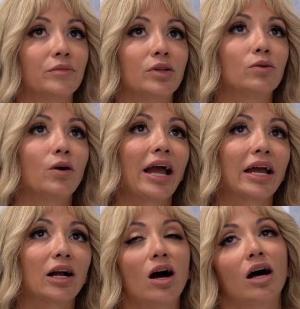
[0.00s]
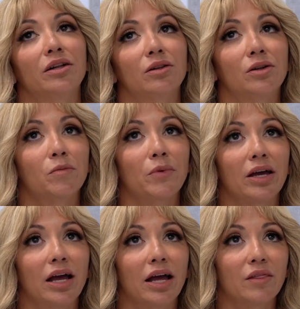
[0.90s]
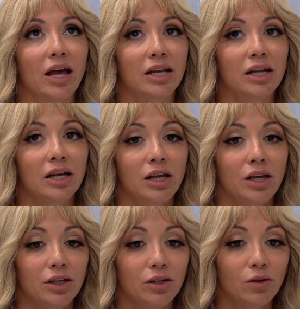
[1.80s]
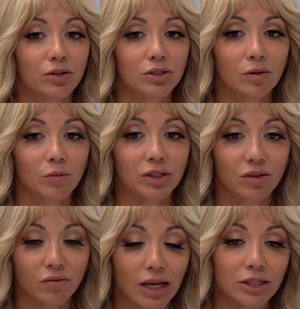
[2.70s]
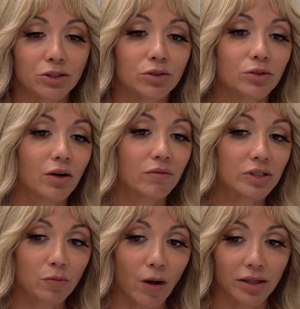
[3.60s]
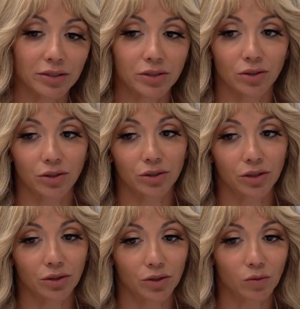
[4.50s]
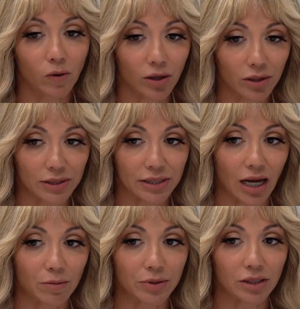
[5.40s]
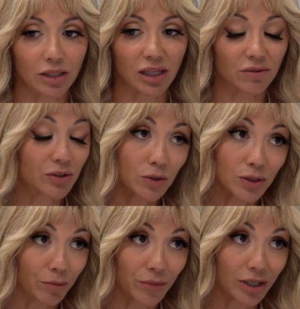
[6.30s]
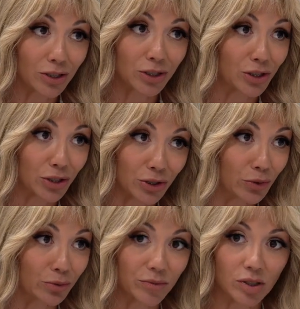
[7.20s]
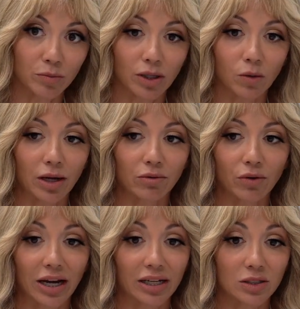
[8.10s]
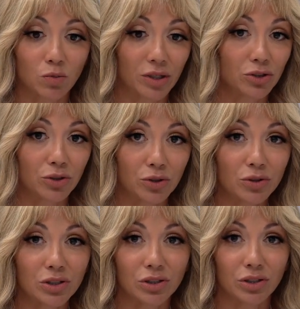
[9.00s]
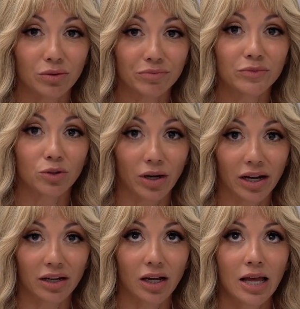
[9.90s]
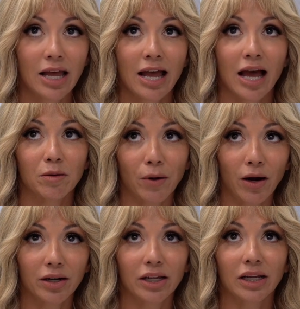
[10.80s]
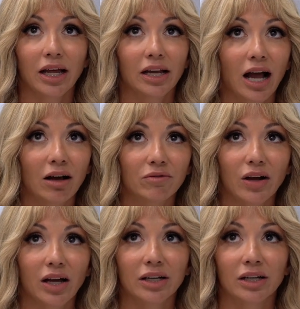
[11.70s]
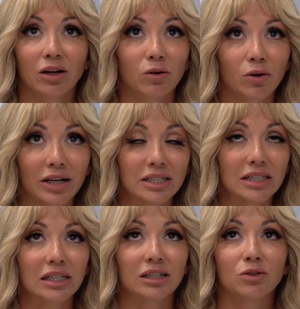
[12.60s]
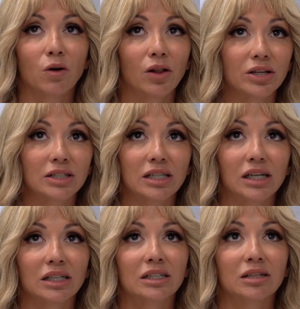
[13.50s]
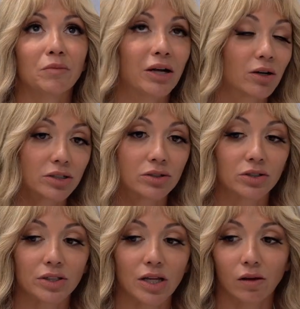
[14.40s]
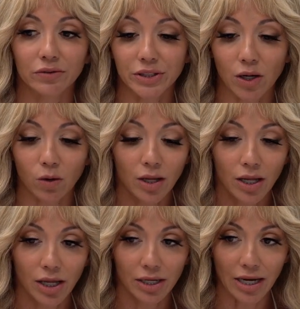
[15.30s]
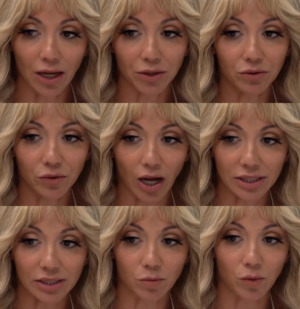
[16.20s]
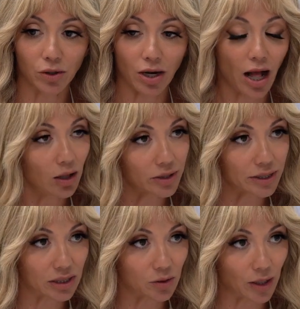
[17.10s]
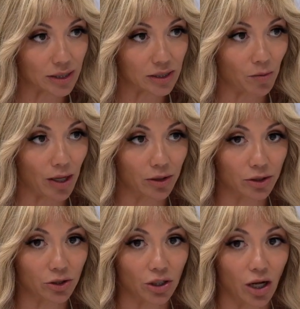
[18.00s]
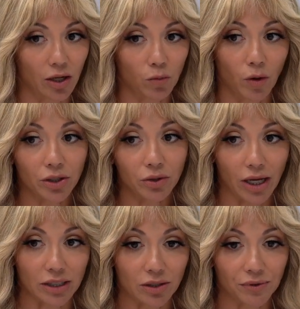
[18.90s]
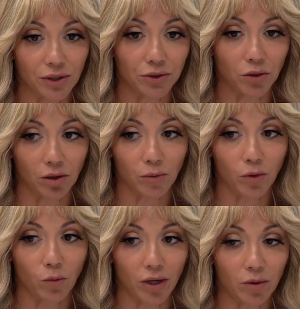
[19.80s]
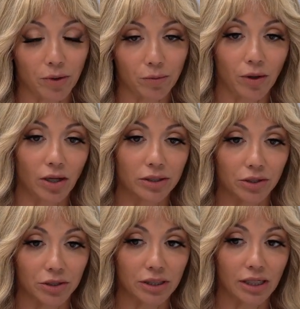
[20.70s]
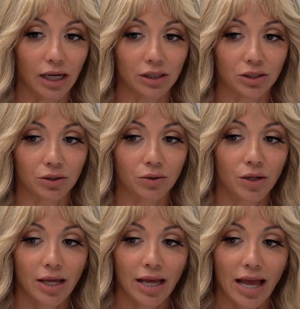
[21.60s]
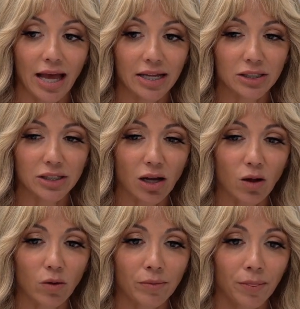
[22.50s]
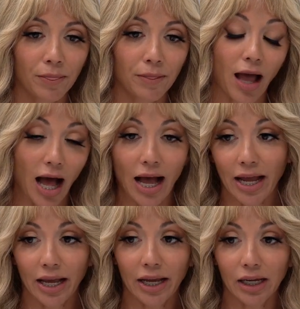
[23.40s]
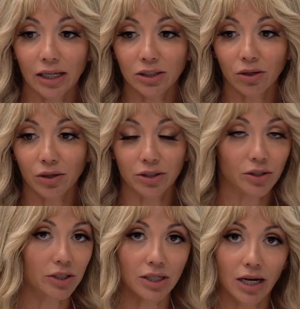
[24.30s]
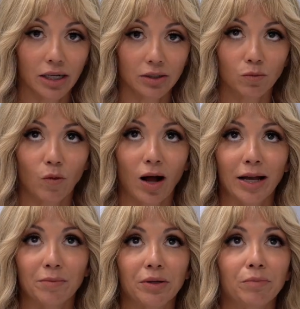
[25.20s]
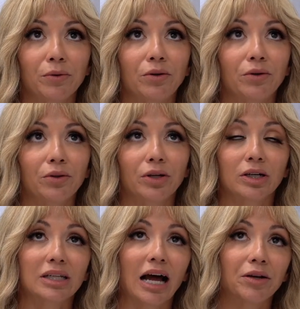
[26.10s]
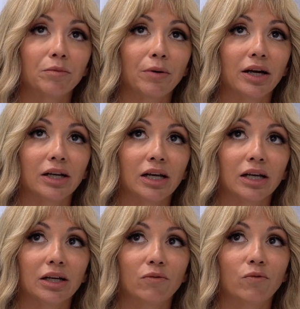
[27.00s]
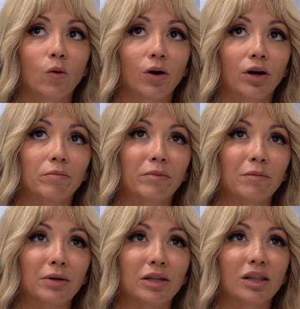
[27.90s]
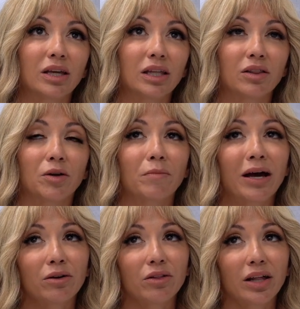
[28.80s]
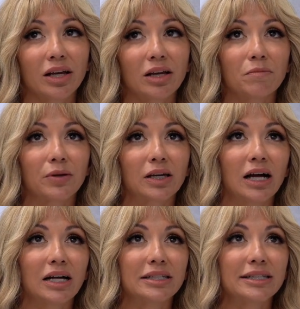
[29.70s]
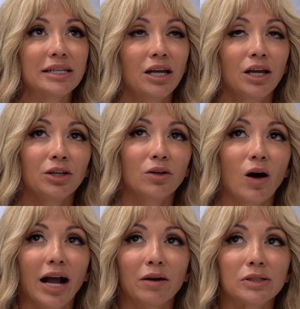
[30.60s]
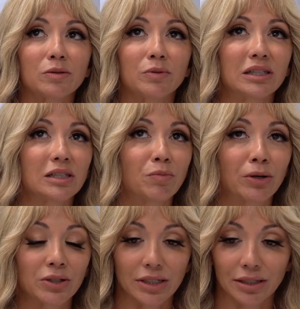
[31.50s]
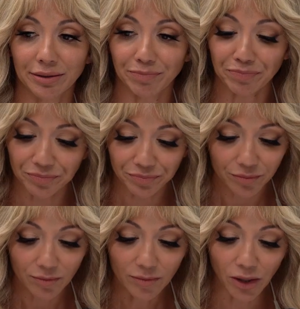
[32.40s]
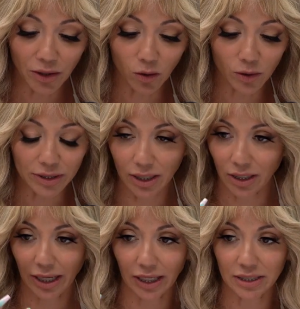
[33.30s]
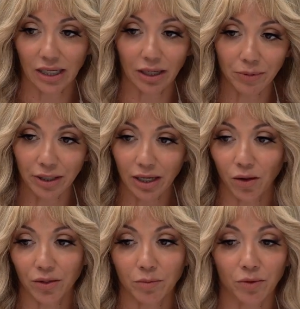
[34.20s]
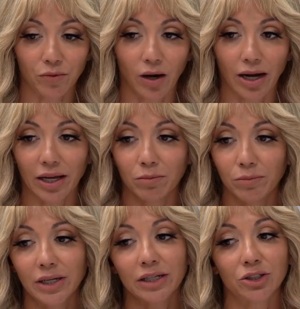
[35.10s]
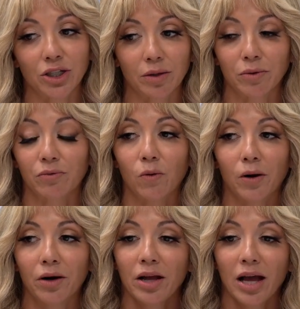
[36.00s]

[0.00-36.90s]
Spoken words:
You hang on a little bit, and then there's someone to vent to, you have a sponsor, you work steps. It gives you something to do, to be quite frank, because what did you used to do? Drink and party and have fun and go crazy and do all these things and embarrass yourself. So now you've got somewhere else to spend some energy on, where you get to feel normal, where people understand you. And so I don't understand why people look down upon it for maybe thinking they're better than it, because, I was a business person, and and like I said, I'd been healthy before, I had been in shape before.